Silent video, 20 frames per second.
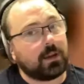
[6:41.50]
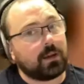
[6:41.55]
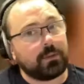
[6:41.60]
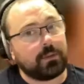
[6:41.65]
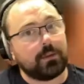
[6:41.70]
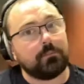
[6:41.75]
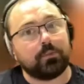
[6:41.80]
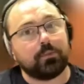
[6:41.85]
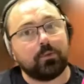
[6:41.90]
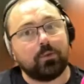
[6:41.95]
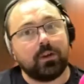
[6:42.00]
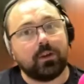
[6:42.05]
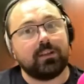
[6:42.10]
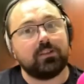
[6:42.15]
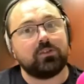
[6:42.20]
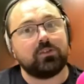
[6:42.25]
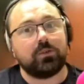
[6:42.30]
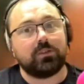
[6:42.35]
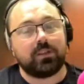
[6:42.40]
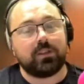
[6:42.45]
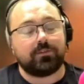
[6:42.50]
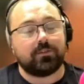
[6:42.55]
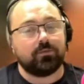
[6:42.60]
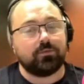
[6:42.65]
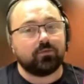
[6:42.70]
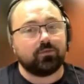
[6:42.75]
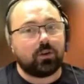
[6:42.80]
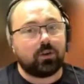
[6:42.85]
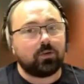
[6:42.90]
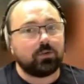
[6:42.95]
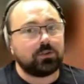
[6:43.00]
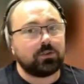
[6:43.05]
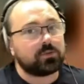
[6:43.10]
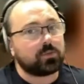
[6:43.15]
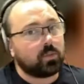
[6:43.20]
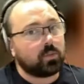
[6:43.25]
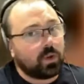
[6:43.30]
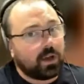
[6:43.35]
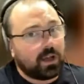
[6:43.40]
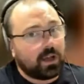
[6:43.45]
now being brought into a different role as
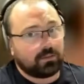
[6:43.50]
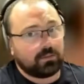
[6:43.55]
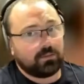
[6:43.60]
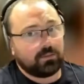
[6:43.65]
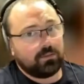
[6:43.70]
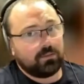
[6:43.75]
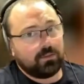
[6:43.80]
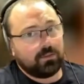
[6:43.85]
well.